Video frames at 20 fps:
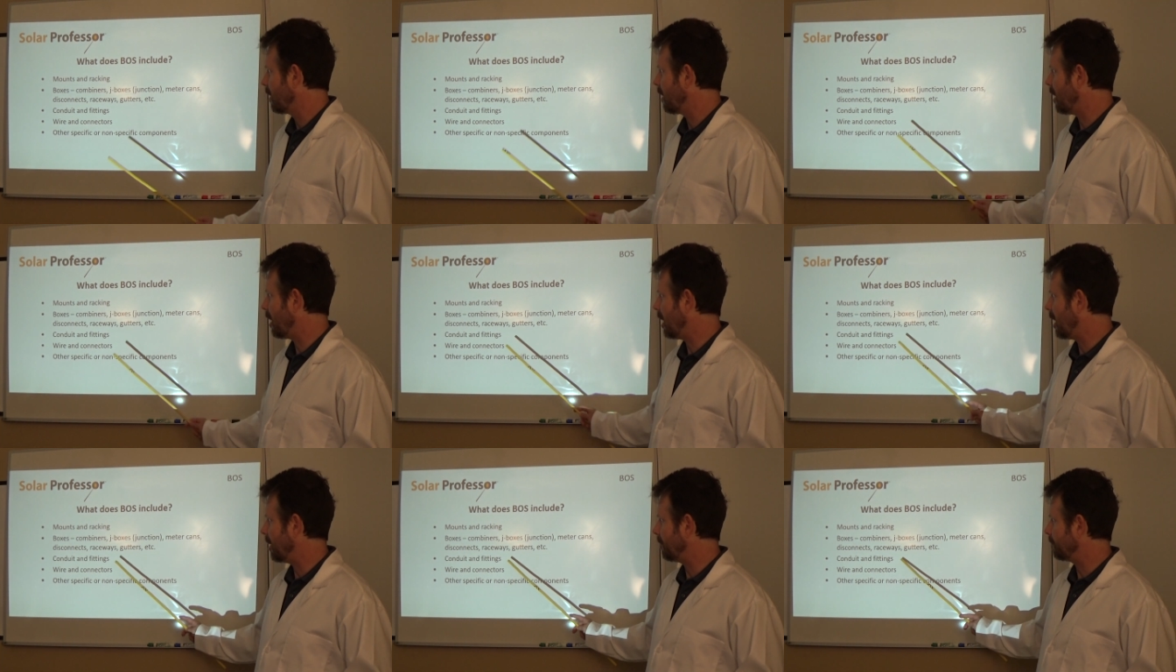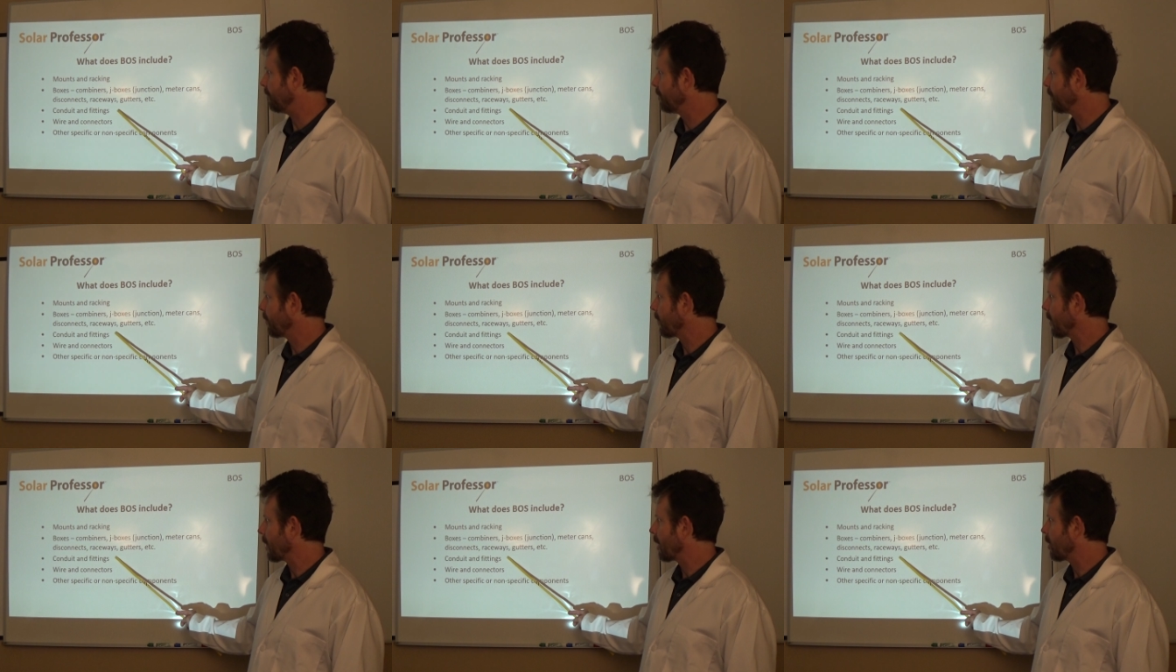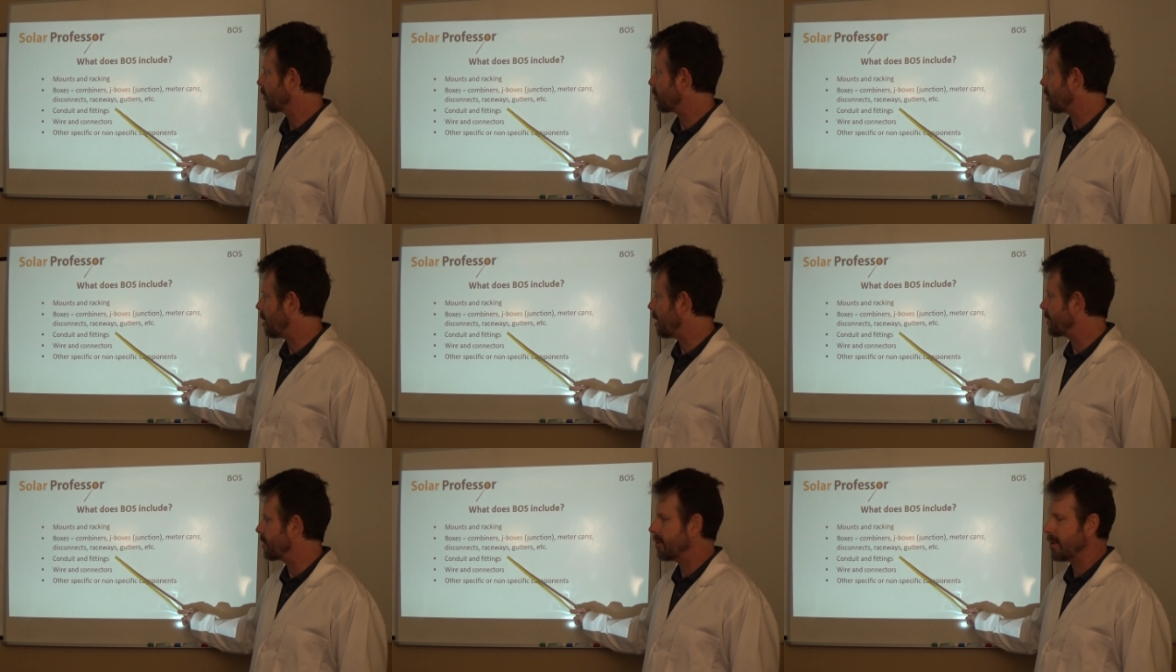Um,
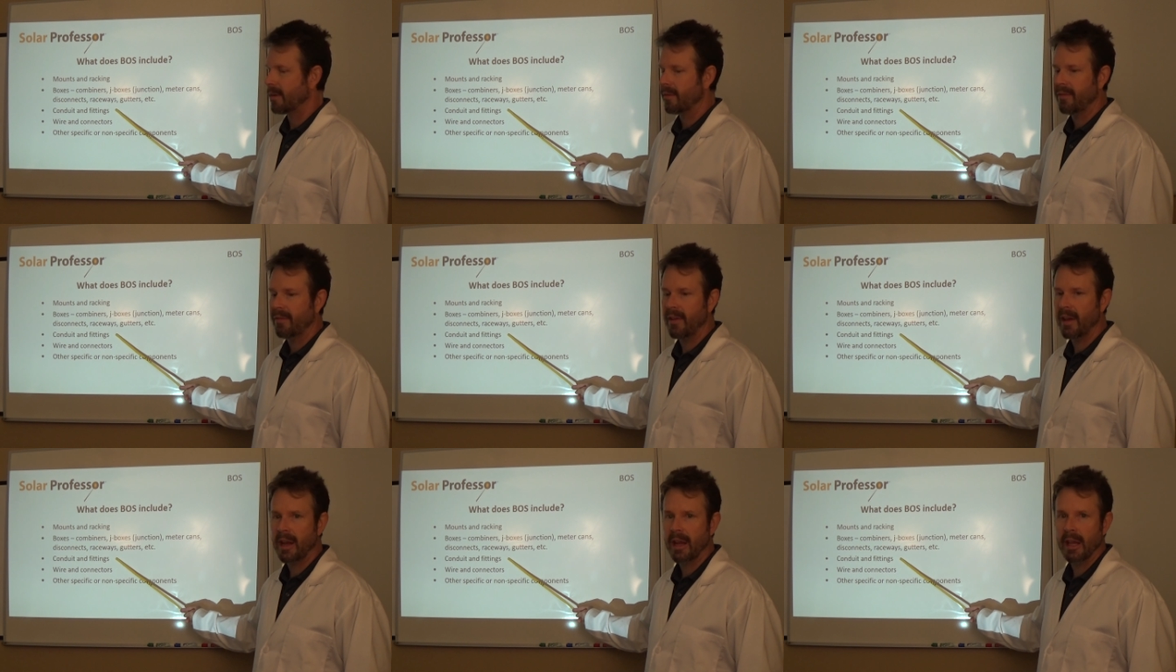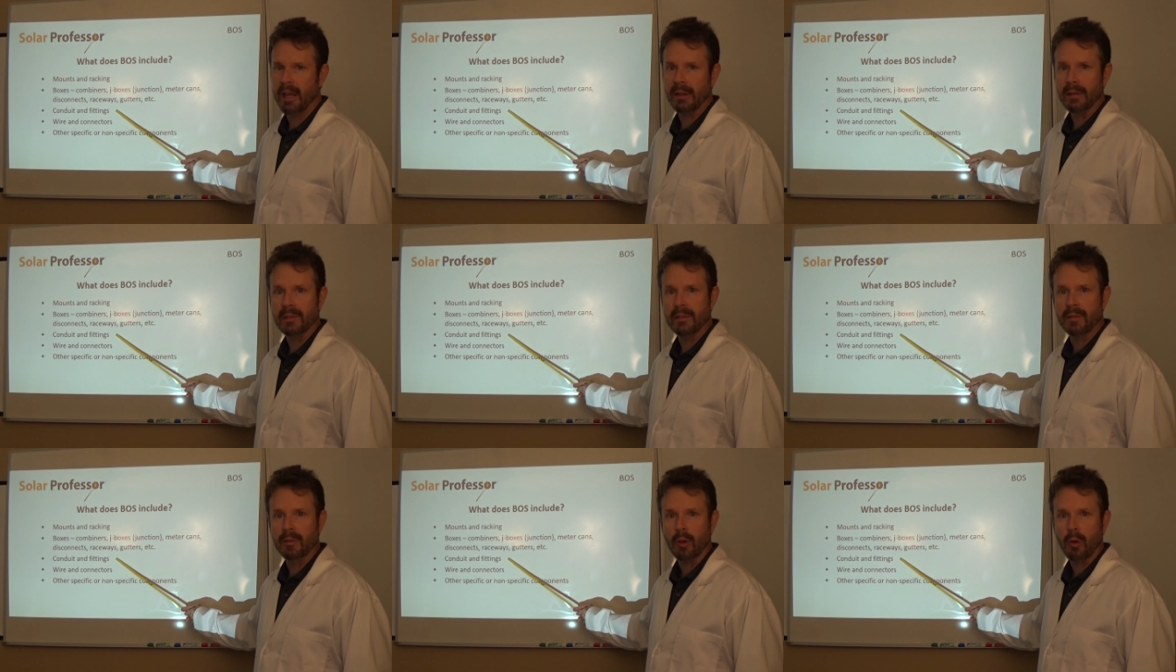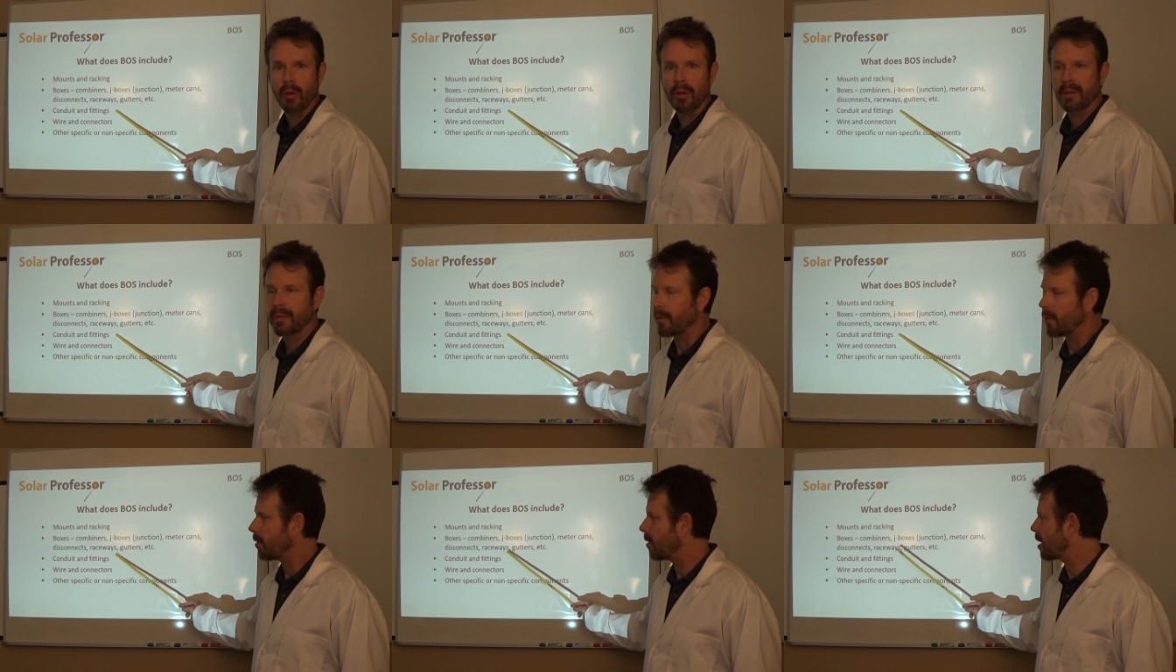conduit and fittings, of
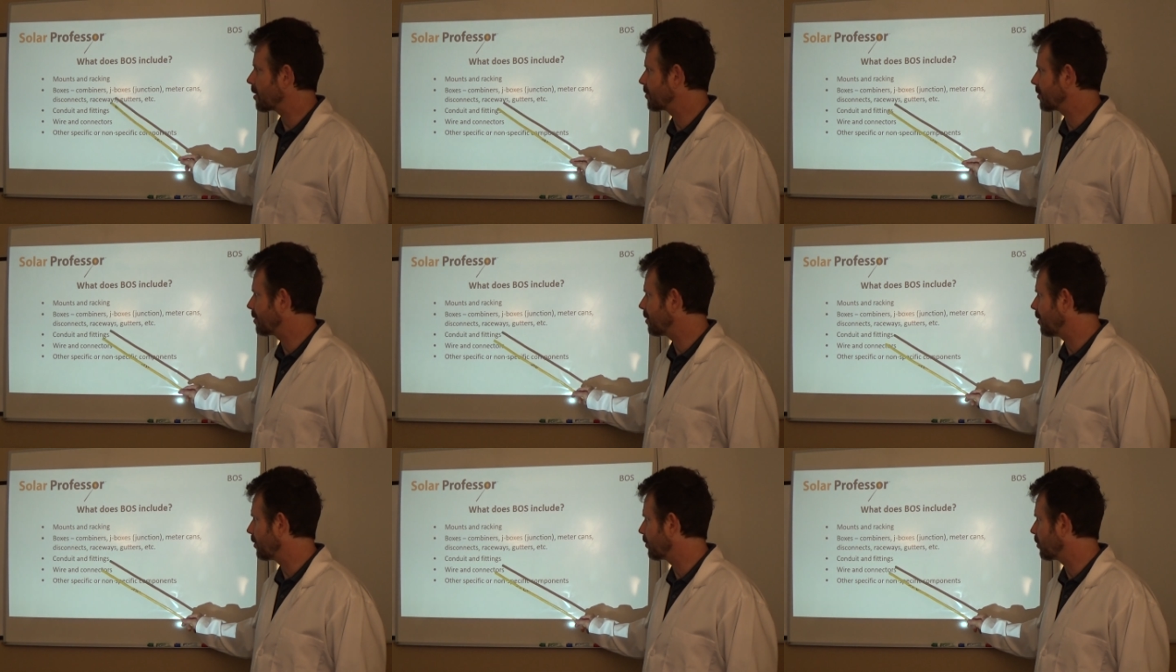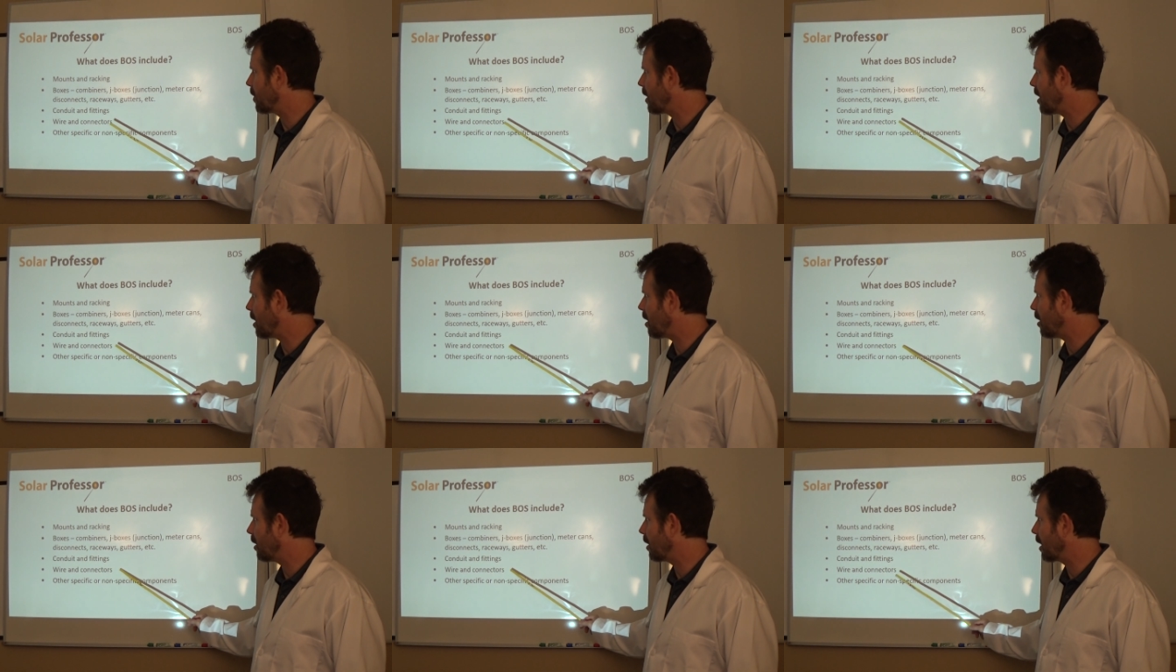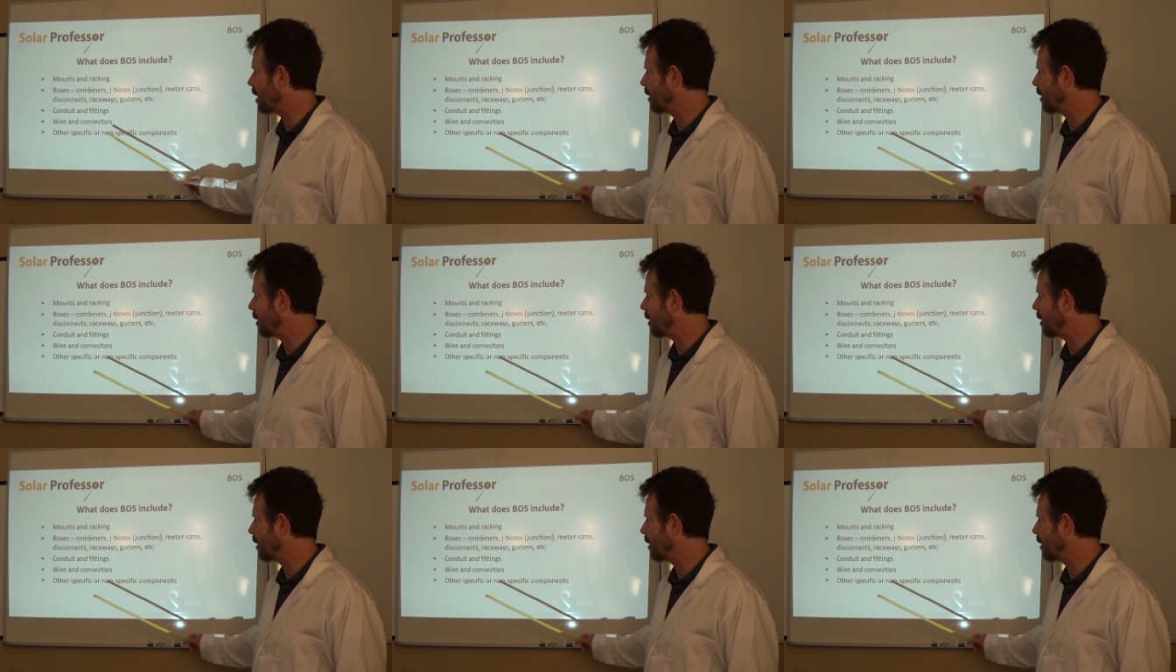course for electrical as well,